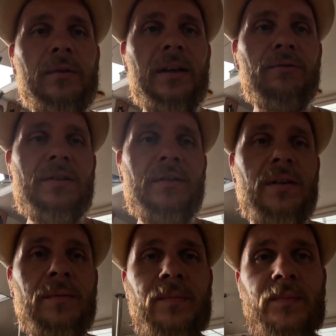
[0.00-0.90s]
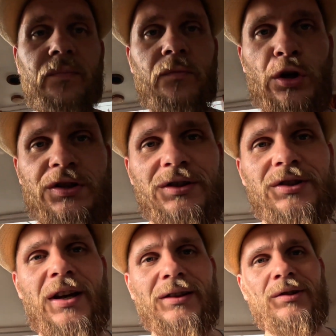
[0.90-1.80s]
take rest of the
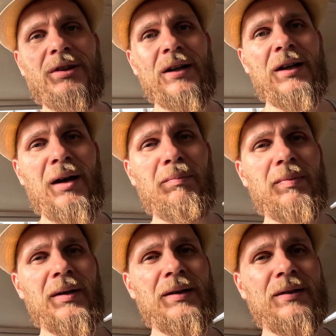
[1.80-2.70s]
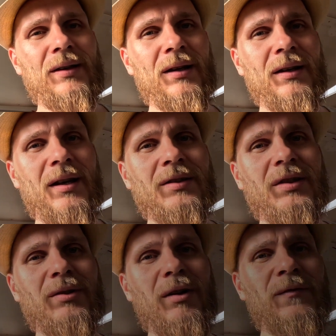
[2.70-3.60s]
day to tidy up, and yeah,
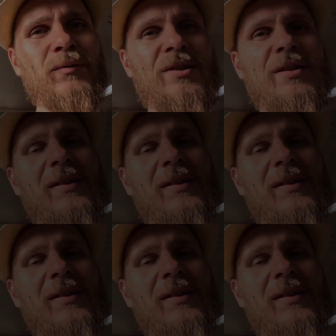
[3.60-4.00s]
see you afterwards.